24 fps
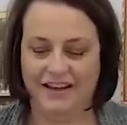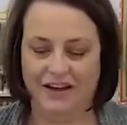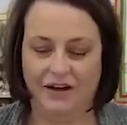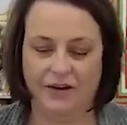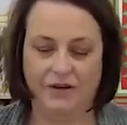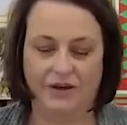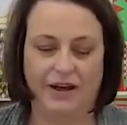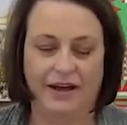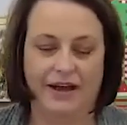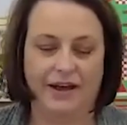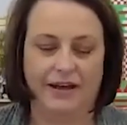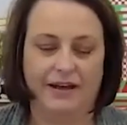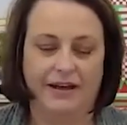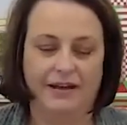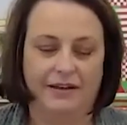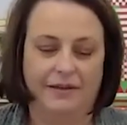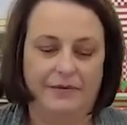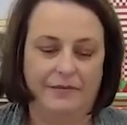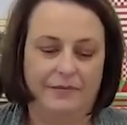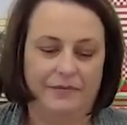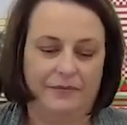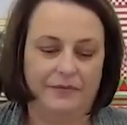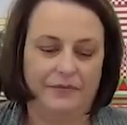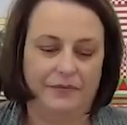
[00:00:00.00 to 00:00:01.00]
Somebody's trying to
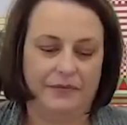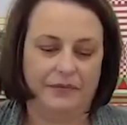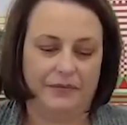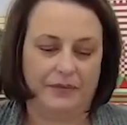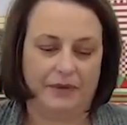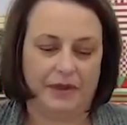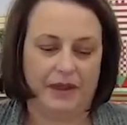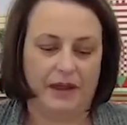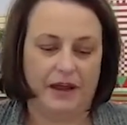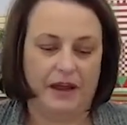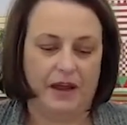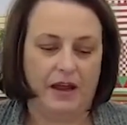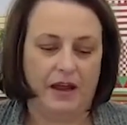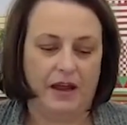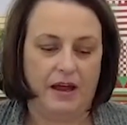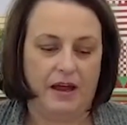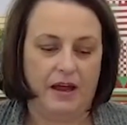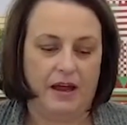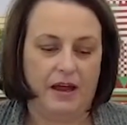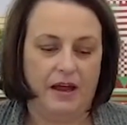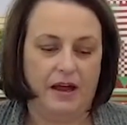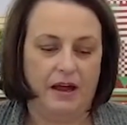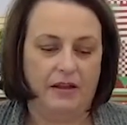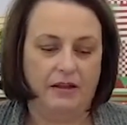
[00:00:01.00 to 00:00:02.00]
get a lunch out of
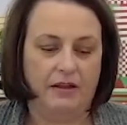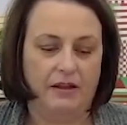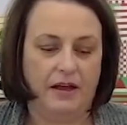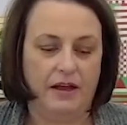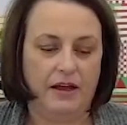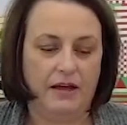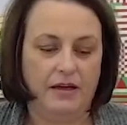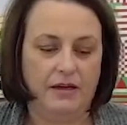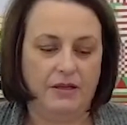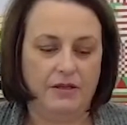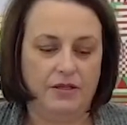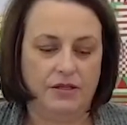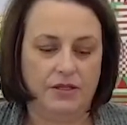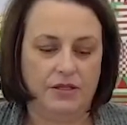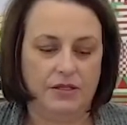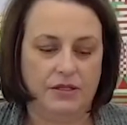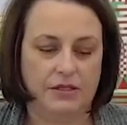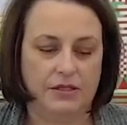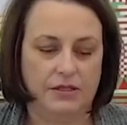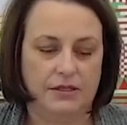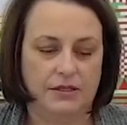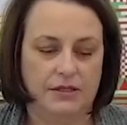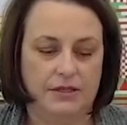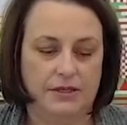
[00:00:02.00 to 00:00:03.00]
this. A
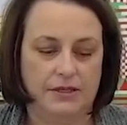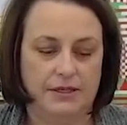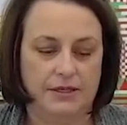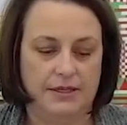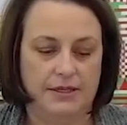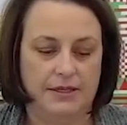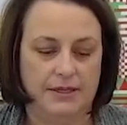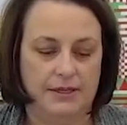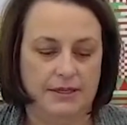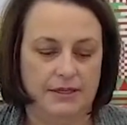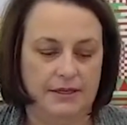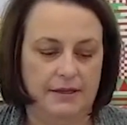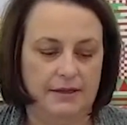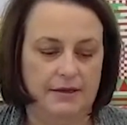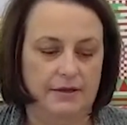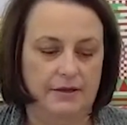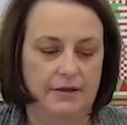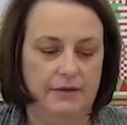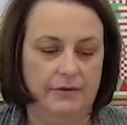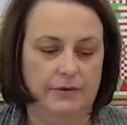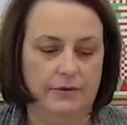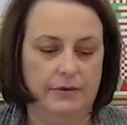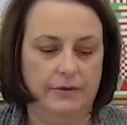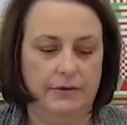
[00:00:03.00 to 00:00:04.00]
lunch?
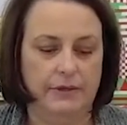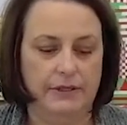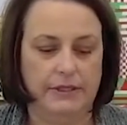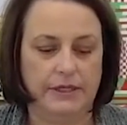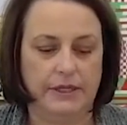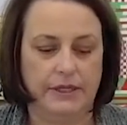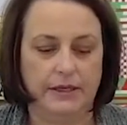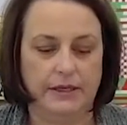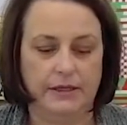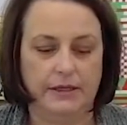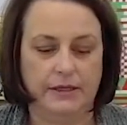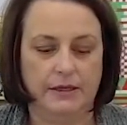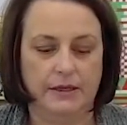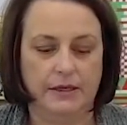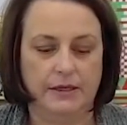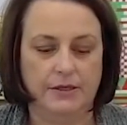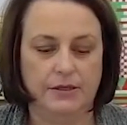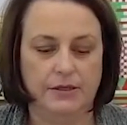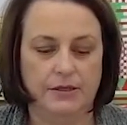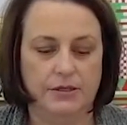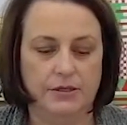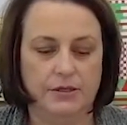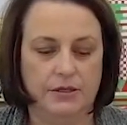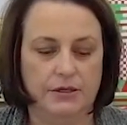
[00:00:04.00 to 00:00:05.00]
Who are we taking to
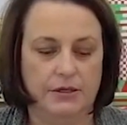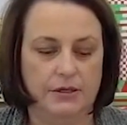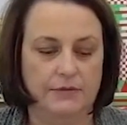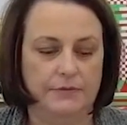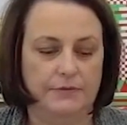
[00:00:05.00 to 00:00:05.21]
lunch?